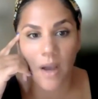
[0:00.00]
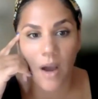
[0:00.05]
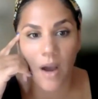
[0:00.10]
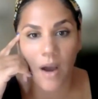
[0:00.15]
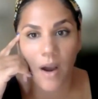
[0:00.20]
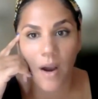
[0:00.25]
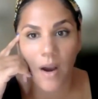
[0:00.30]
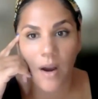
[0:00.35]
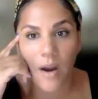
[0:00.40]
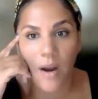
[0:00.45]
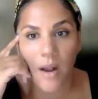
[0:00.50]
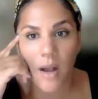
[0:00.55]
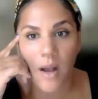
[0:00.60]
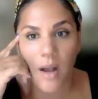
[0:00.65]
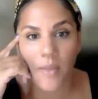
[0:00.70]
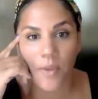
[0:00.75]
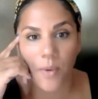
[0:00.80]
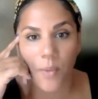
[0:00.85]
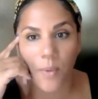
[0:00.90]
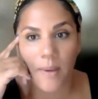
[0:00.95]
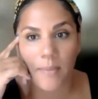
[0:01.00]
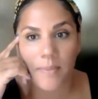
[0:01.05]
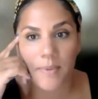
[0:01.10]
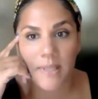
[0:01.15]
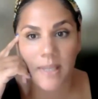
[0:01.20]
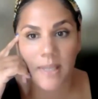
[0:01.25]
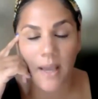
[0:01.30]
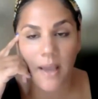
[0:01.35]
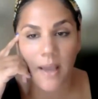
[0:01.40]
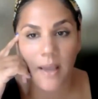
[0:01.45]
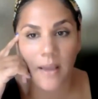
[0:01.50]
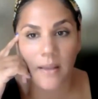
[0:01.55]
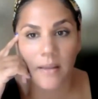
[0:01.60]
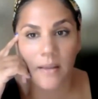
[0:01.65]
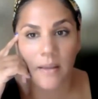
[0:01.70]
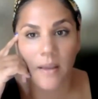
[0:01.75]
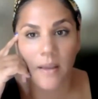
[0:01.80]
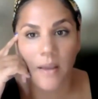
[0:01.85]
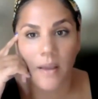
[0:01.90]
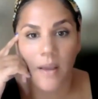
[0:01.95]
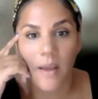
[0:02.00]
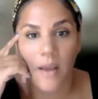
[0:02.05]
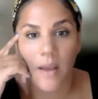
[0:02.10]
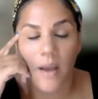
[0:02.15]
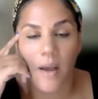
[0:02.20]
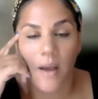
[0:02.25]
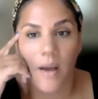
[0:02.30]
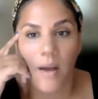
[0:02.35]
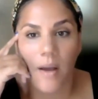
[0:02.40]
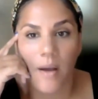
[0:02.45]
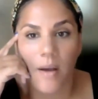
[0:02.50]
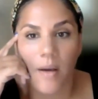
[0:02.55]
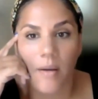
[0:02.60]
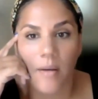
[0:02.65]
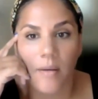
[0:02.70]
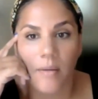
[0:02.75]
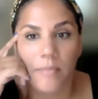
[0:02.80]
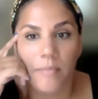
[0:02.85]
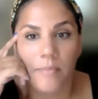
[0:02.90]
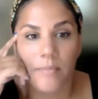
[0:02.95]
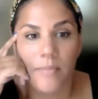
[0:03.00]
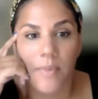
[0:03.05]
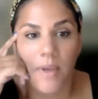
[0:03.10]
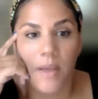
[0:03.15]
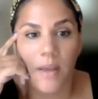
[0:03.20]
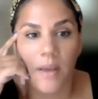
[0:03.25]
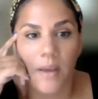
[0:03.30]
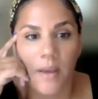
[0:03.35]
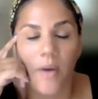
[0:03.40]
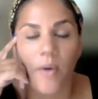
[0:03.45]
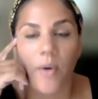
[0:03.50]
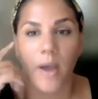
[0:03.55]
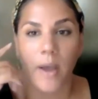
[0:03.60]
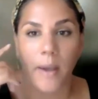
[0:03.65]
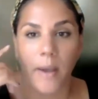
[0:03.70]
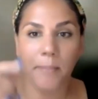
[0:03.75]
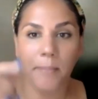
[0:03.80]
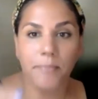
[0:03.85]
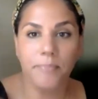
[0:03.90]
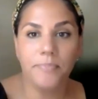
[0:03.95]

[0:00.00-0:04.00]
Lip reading: are on the website. Okay.